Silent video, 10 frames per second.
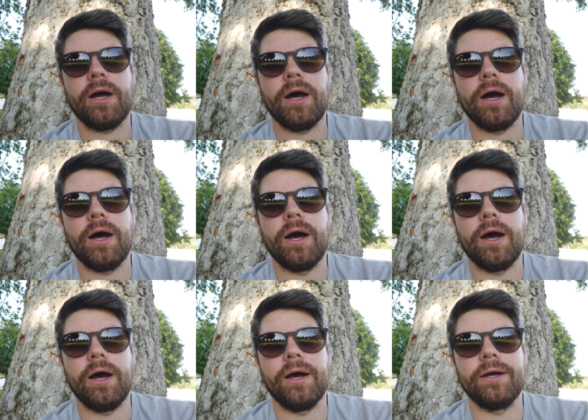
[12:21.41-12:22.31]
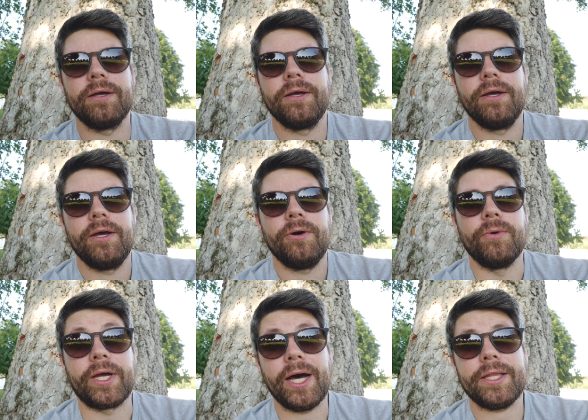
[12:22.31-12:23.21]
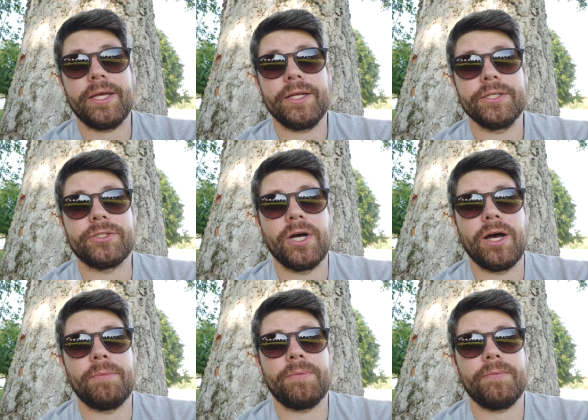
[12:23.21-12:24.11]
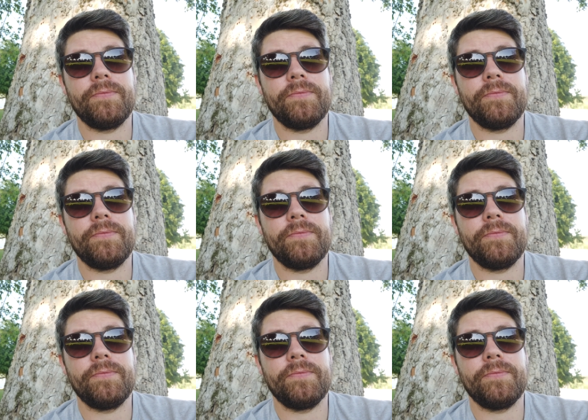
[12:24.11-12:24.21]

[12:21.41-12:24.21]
Uh, we got the English dub,